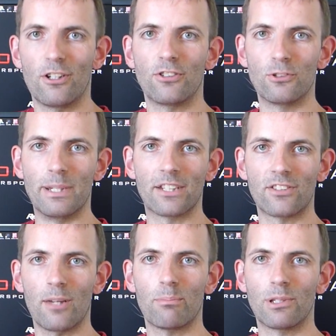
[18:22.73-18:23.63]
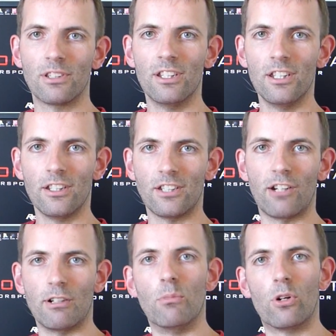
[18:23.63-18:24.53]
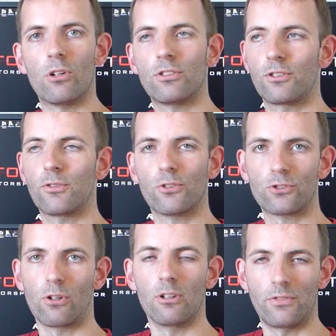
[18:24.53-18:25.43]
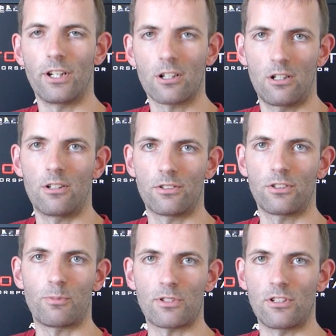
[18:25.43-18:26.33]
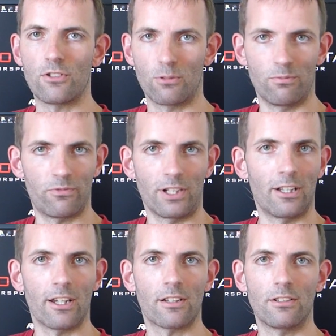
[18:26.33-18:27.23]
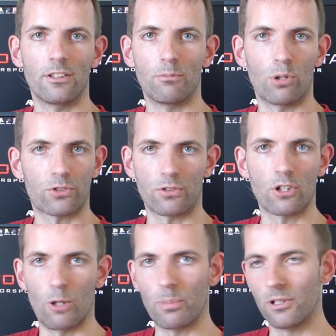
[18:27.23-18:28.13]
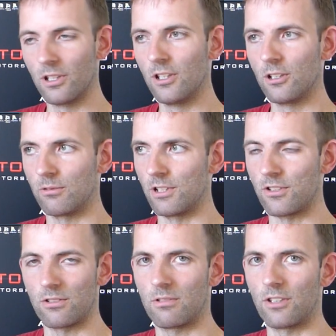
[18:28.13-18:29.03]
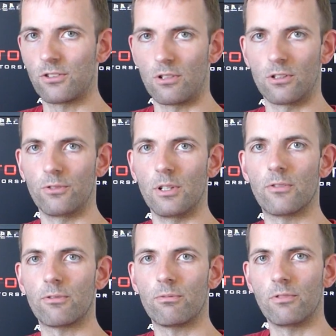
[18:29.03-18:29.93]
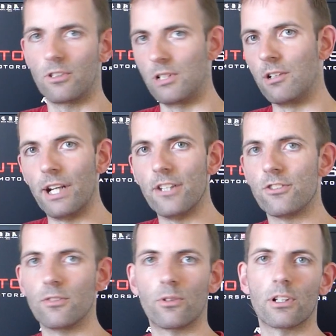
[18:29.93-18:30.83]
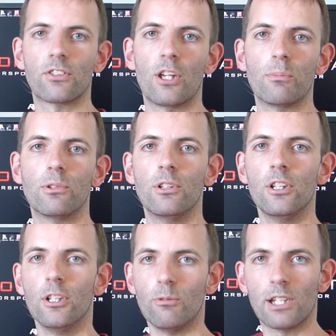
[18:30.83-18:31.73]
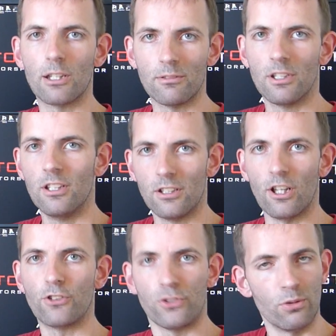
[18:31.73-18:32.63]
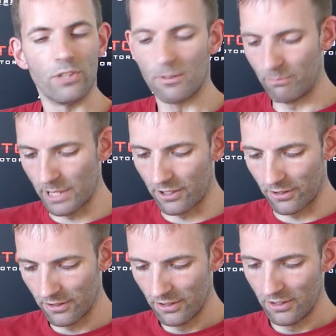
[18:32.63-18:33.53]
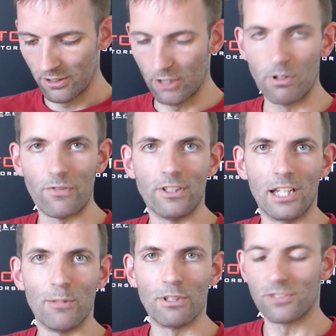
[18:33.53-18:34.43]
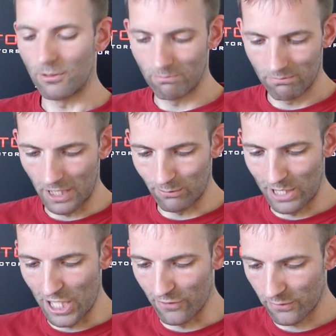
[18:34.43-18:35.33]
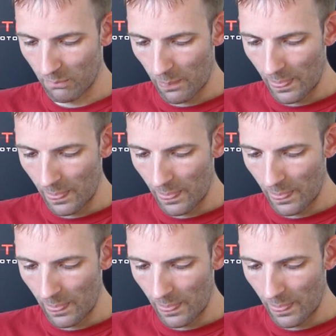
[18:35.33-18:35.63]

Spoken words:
to the extent, but they're in more sort of control of their cars, especially something like the Boxer Cup, which they struggled with the rear engine, for example. We can now tune them better within the limits that we have.